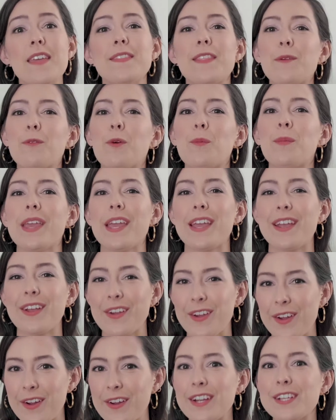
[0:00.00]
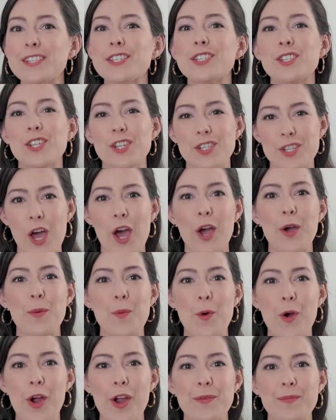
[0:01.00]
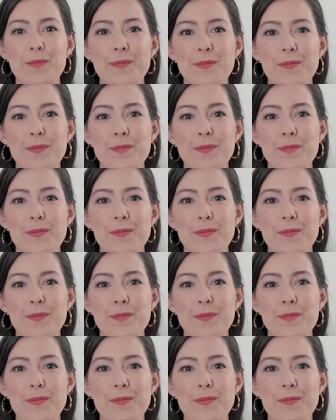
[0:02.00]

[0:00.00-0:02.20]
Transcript: they will be encouraged to talk more.